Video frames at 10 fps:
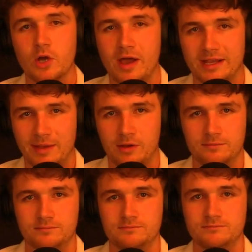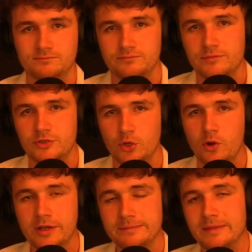Go hike a mountain.
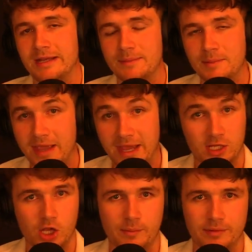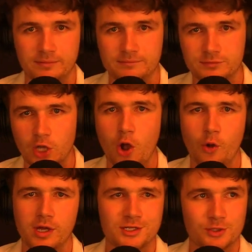Join an MMA club.
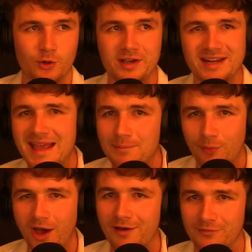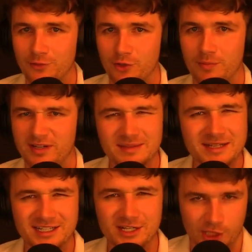Go join an improv group because it
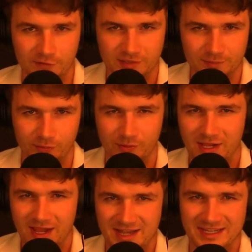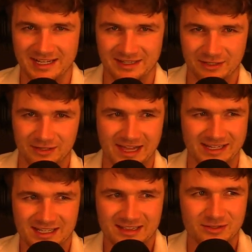makes you uncomfortable. And you get a
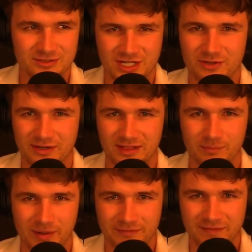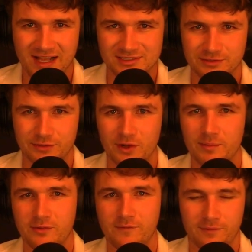little jittery, a little butterflies in your
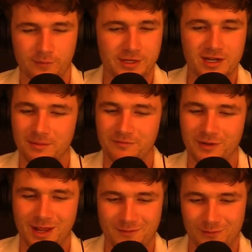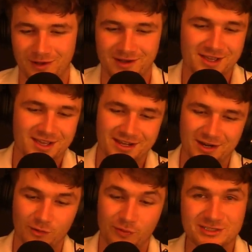throat before you get up in front of everyone.
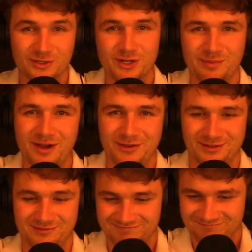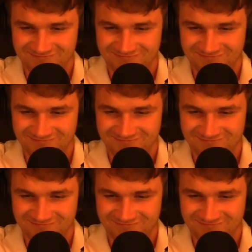Wrestle your brother.